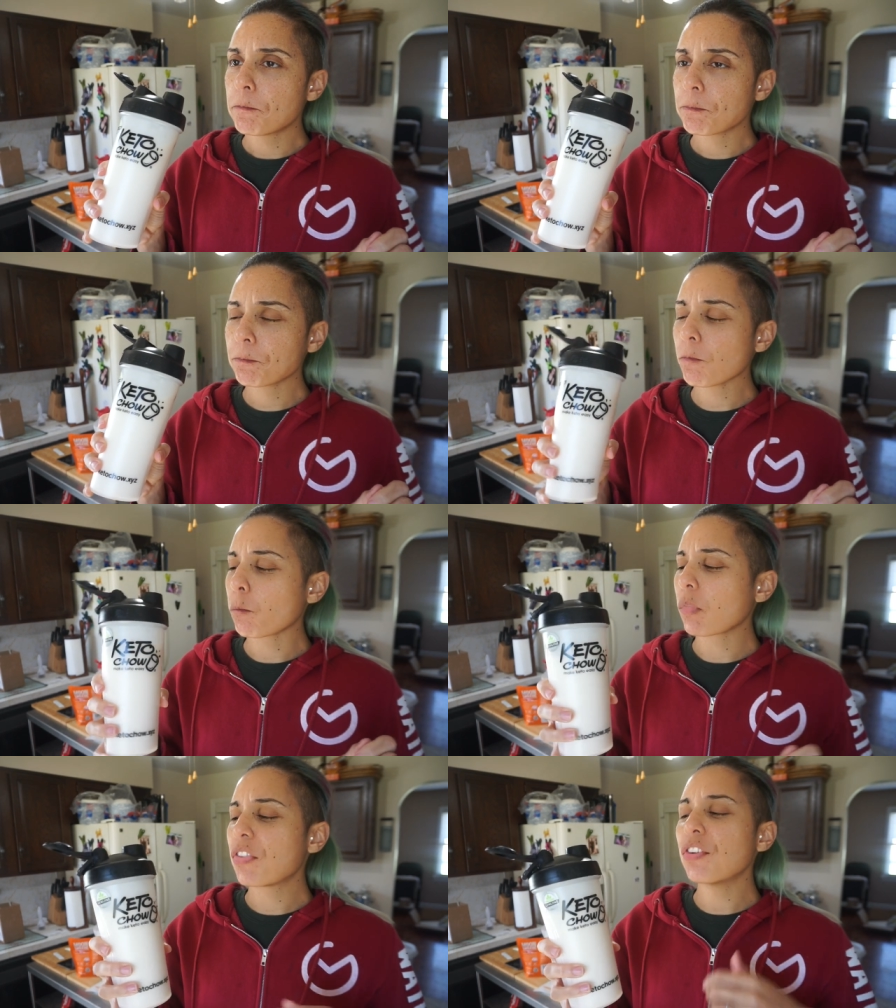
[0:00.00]
Mm,
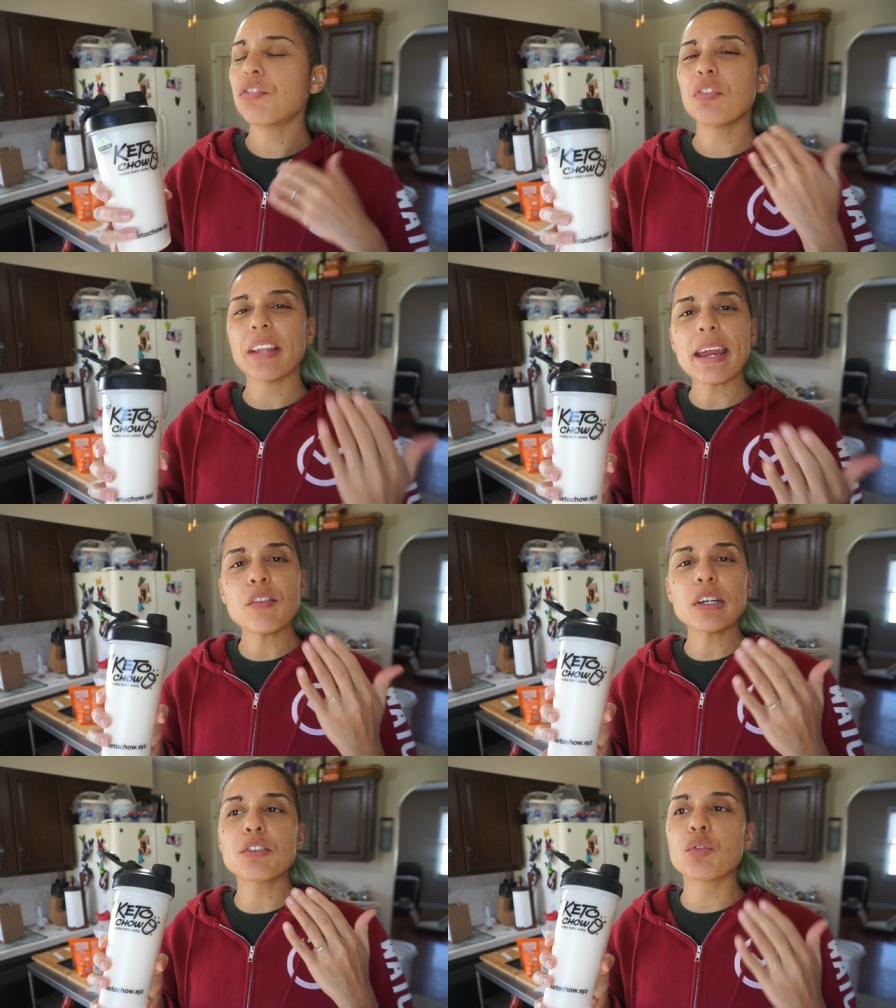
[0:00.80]
the
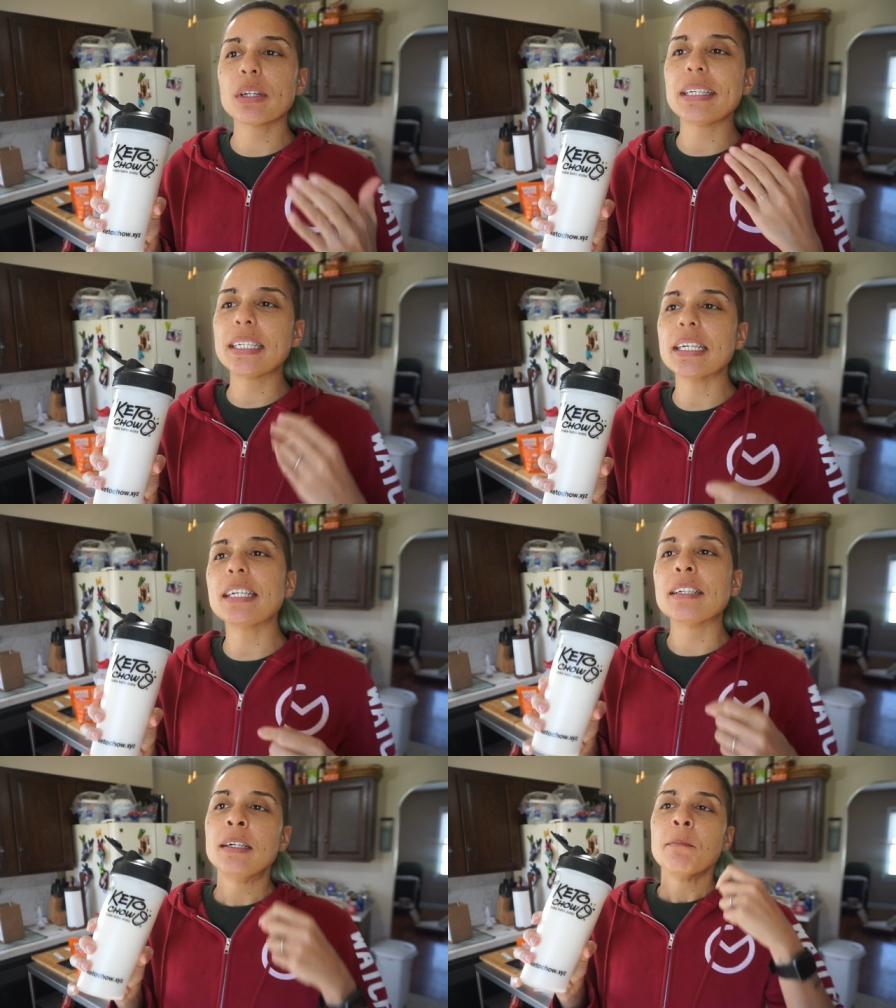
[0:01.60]
flavor is really
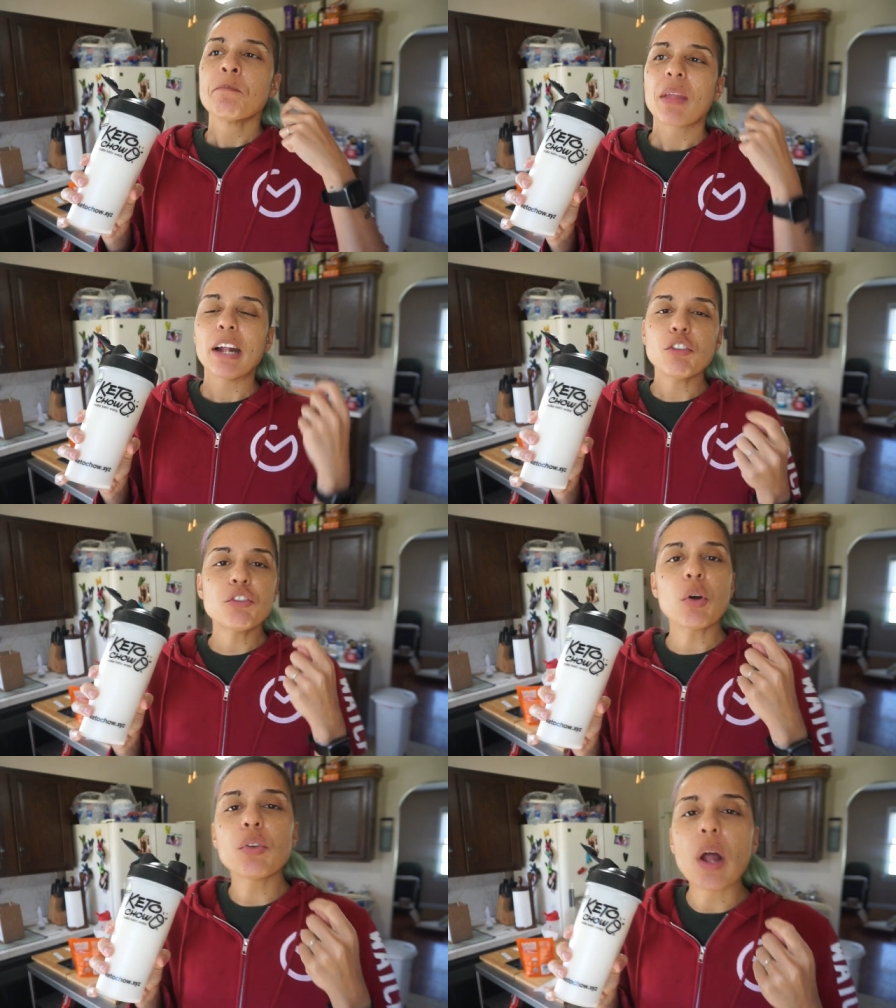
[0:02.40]
good. I
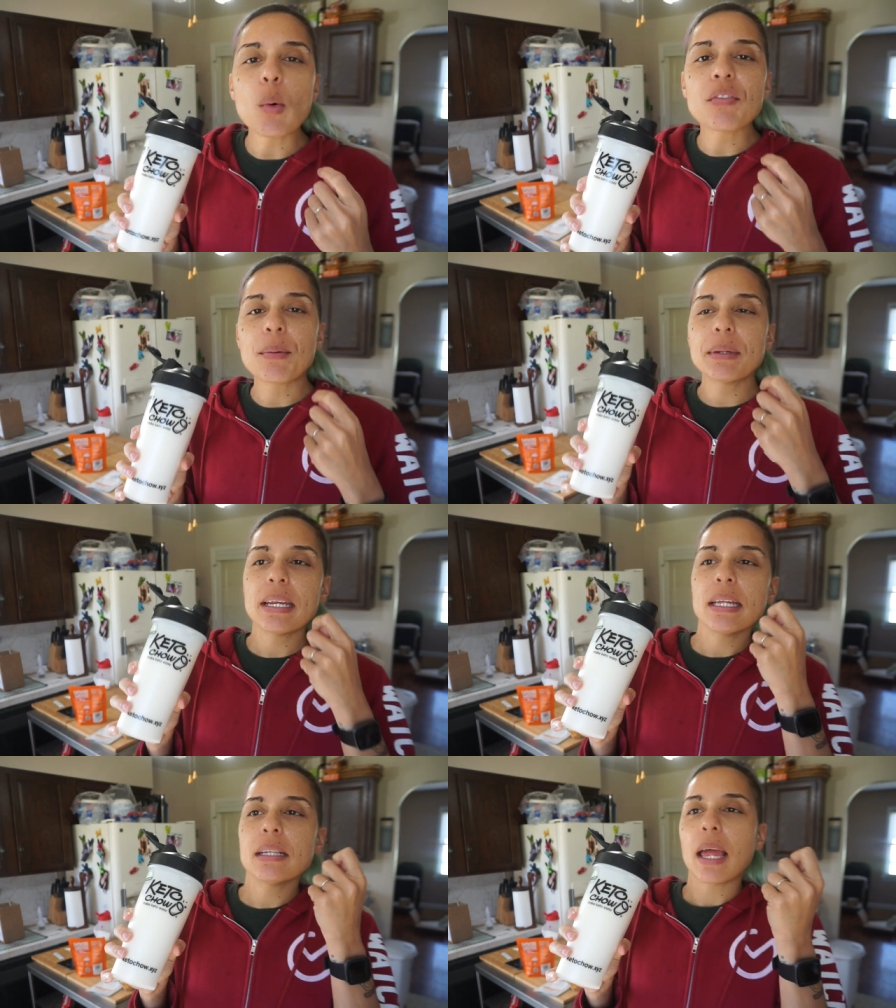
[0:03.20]
just don't know if I'm
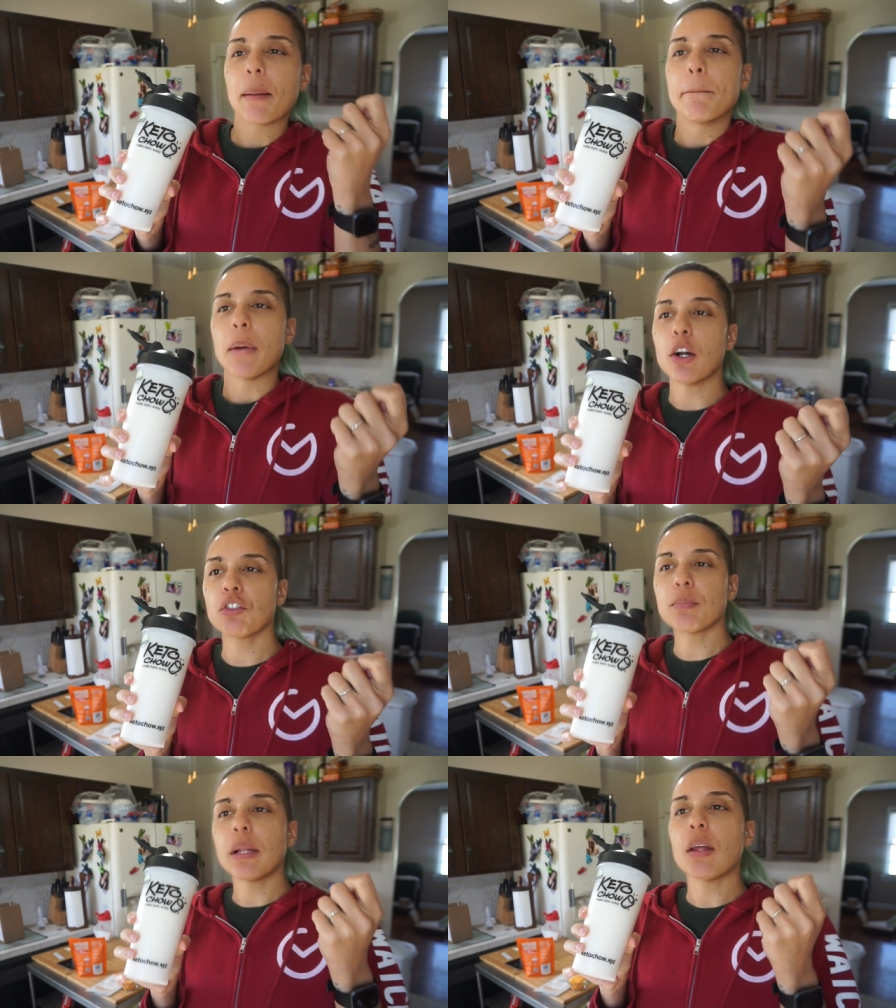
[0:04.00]
getting like
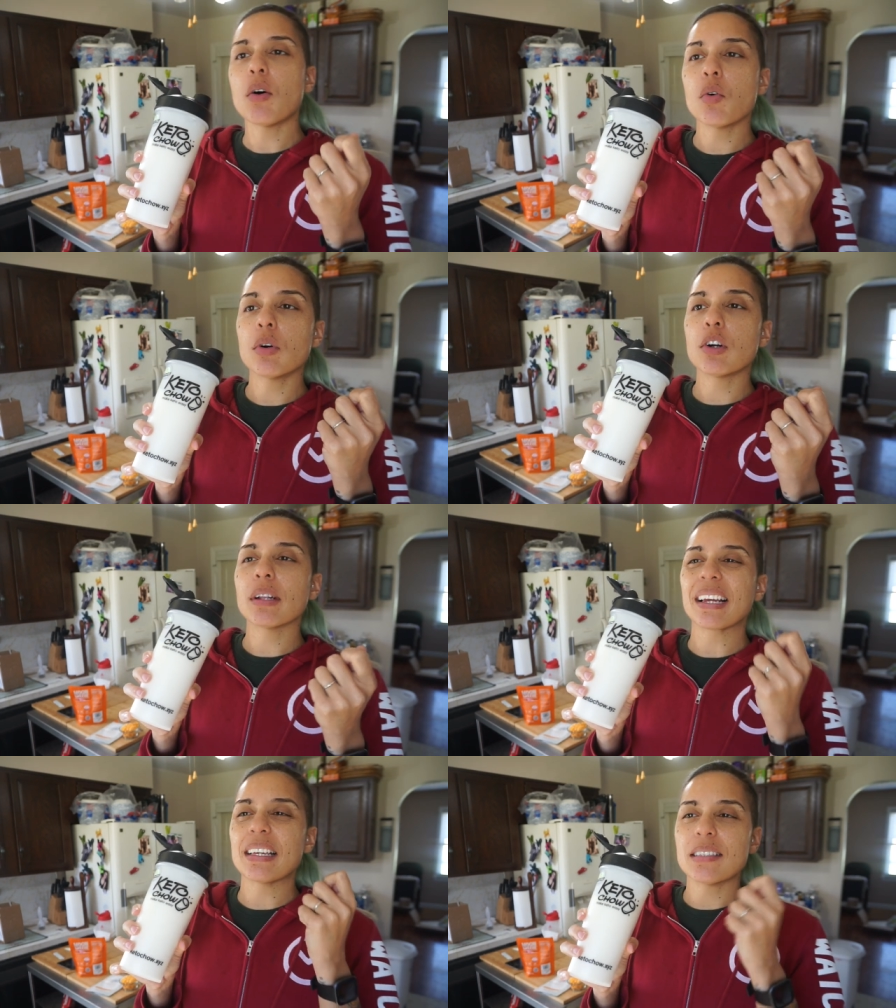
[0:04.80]
marshmallow or
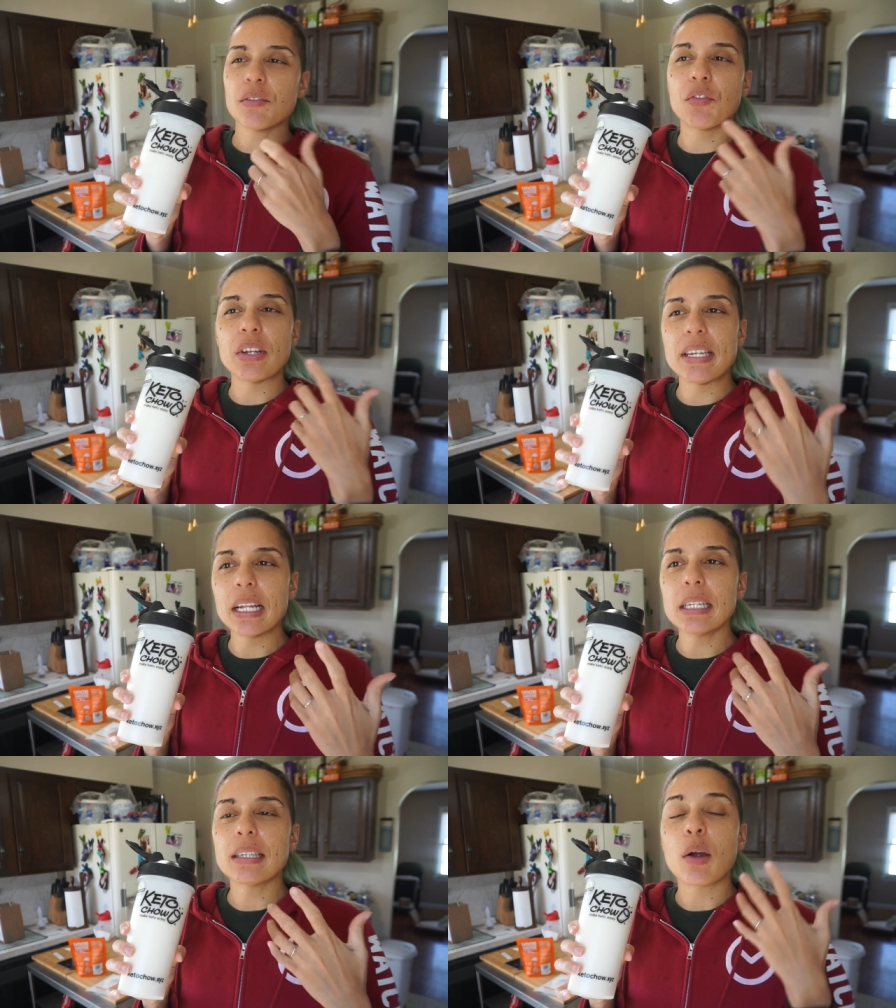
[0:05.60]
like, is it
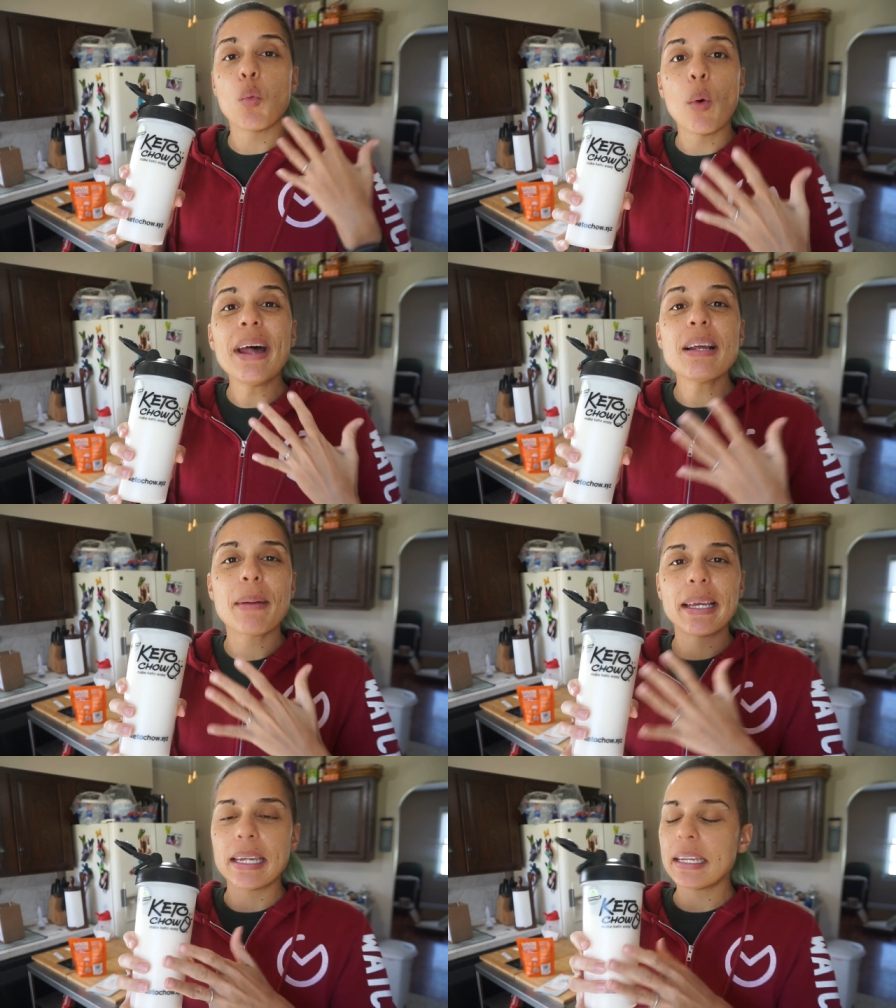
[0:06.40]
vanilla? Like what am
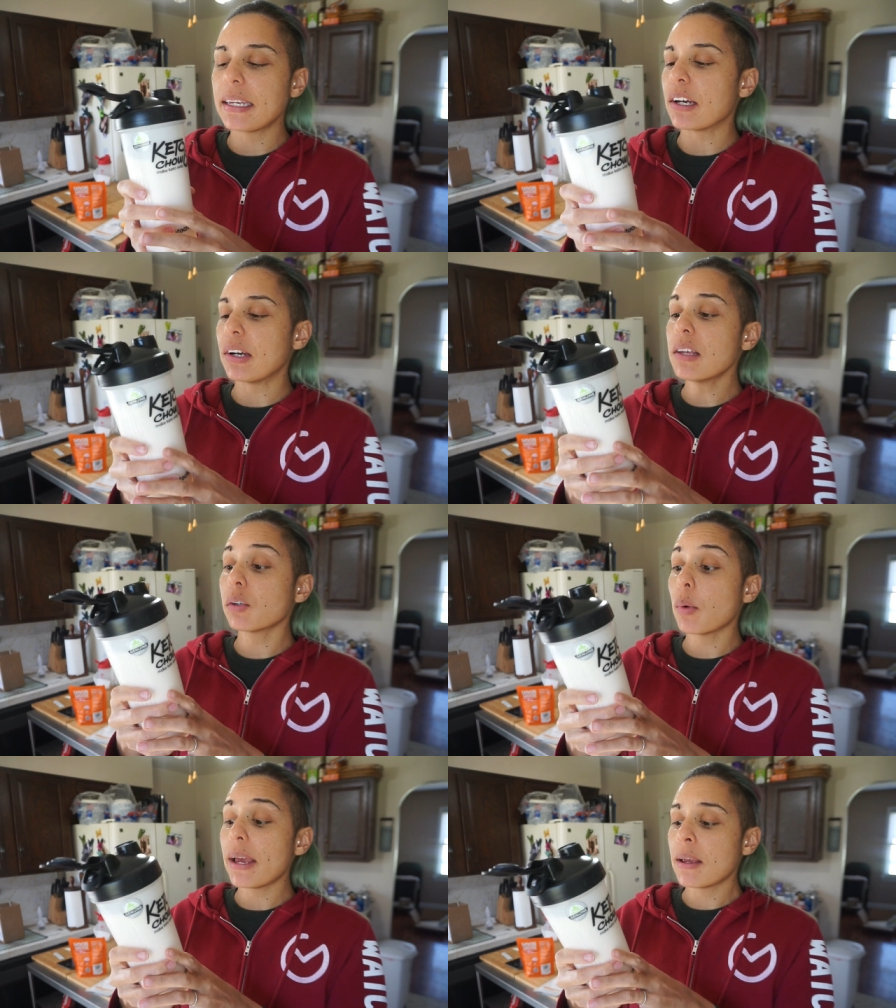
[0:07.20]
I getting here?
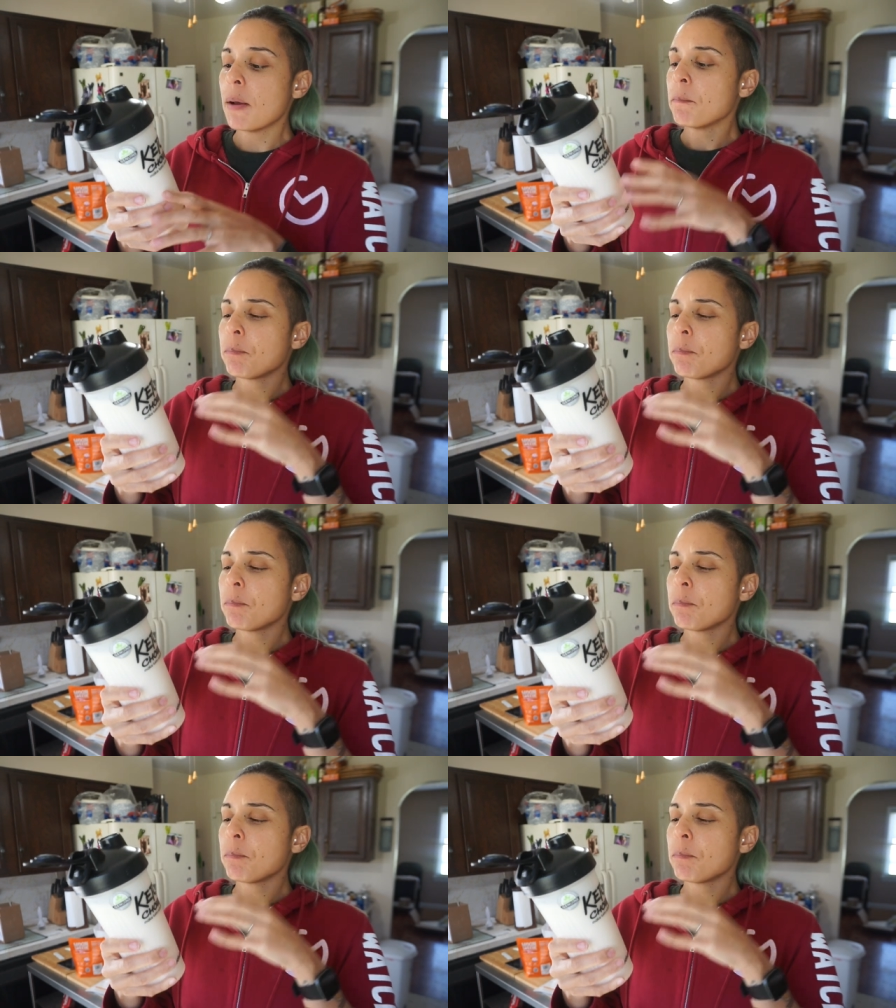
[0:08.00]
Either way,